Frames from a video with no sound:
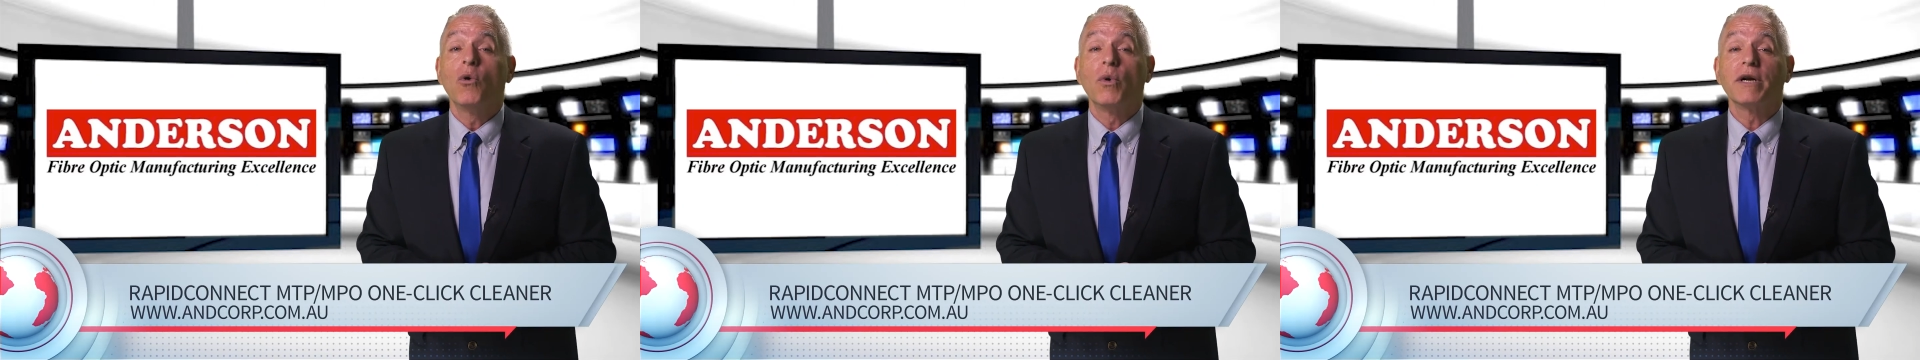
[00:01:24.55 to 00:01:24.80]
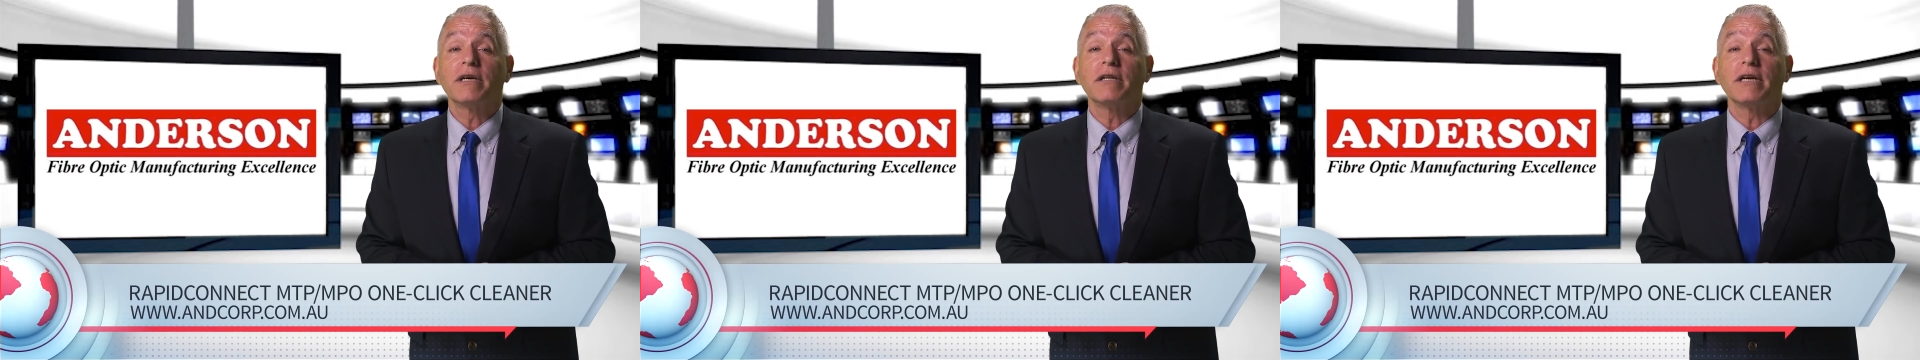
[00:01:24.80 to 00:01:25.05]

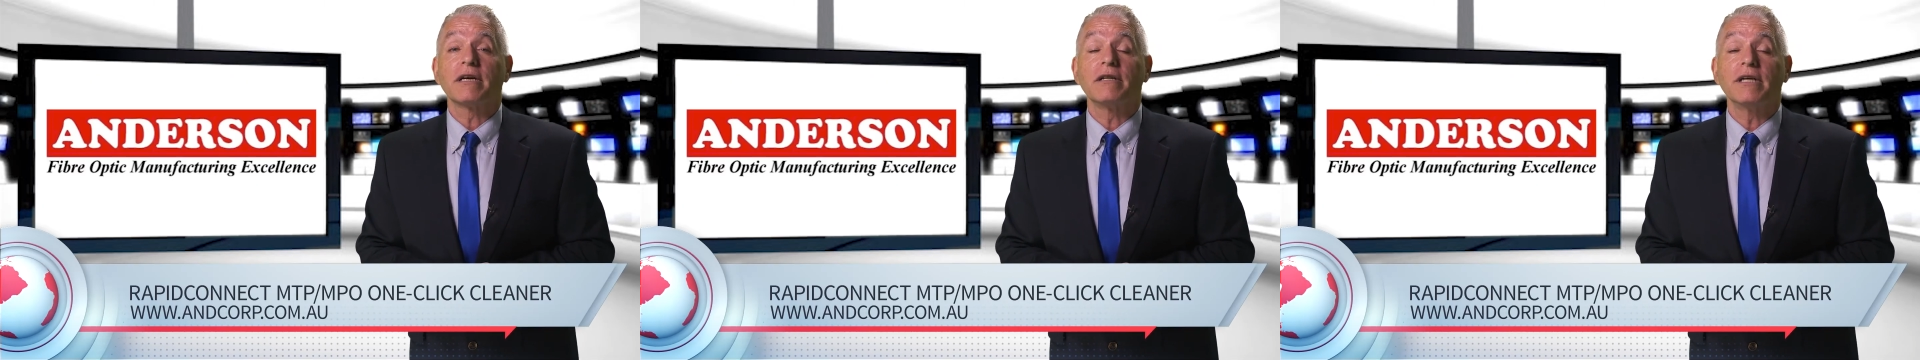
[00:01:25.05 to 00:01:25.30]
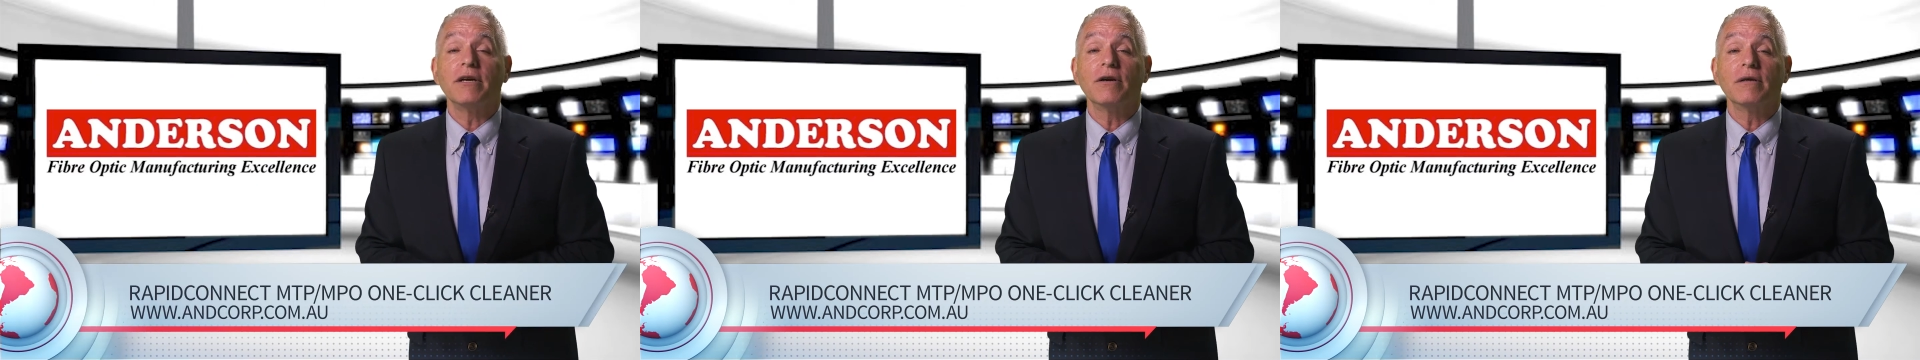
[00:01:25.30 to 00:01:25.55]
one-click
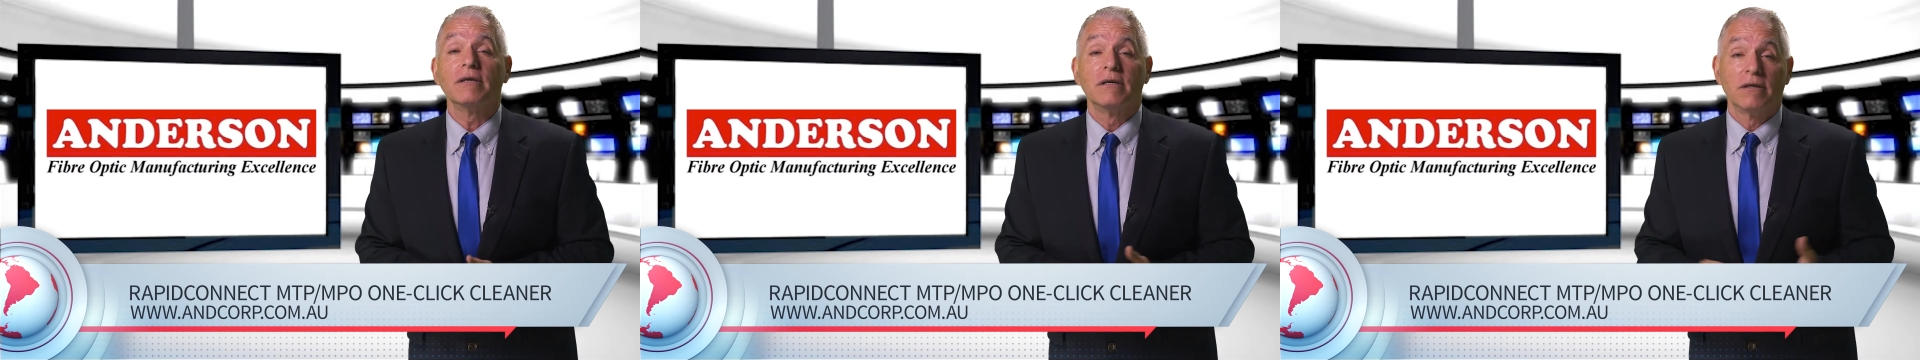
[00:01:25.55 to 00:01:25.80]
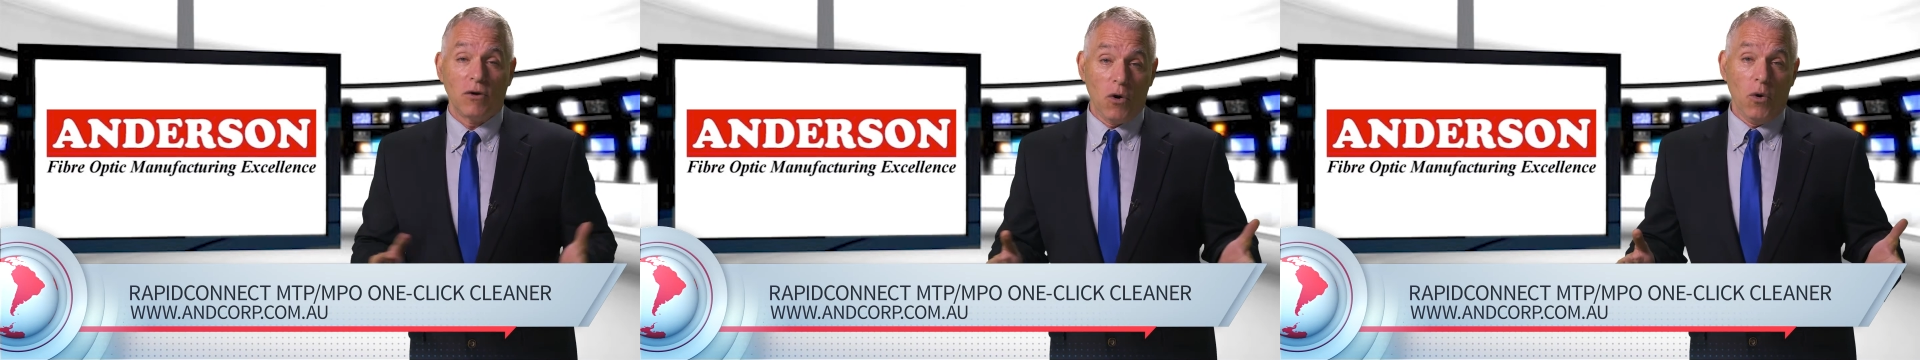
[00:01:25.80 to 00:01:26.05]
cleaner,
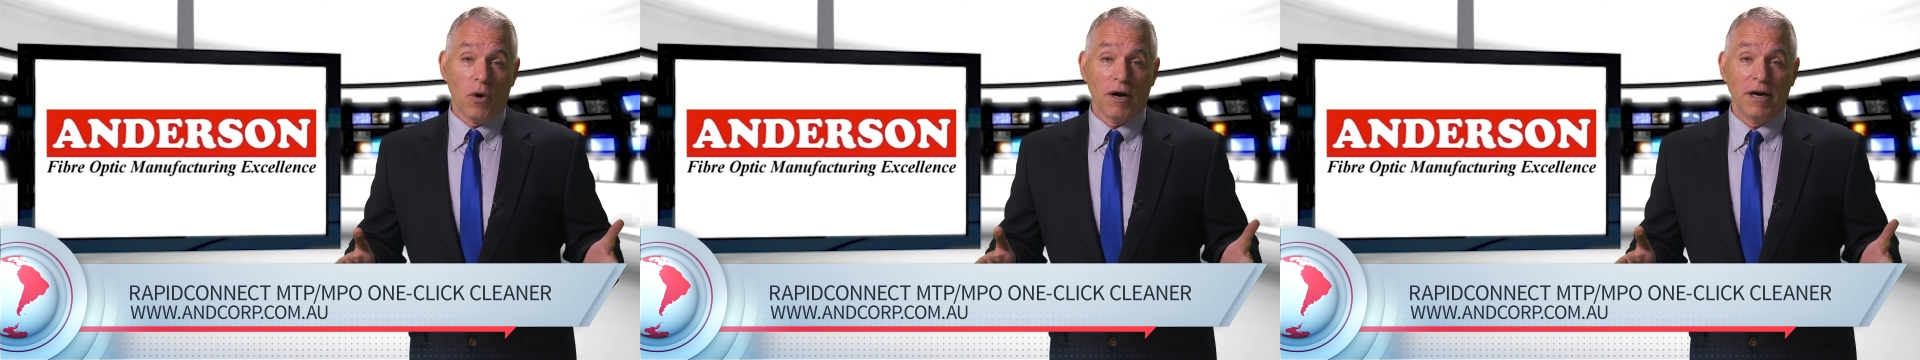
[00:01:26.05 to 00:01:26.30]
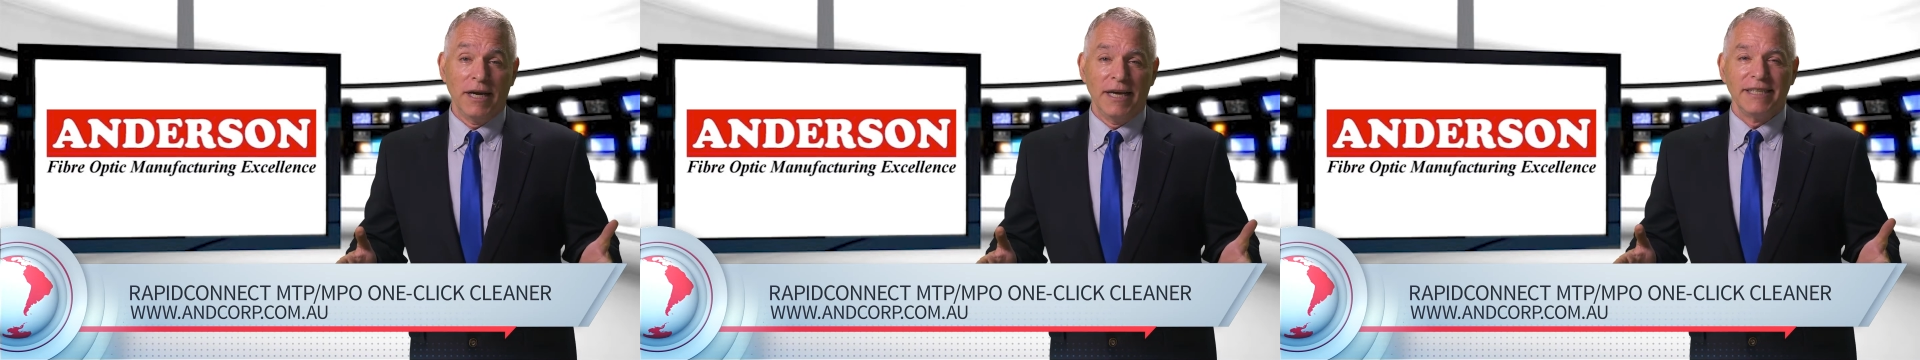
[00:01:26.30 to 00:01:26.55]
or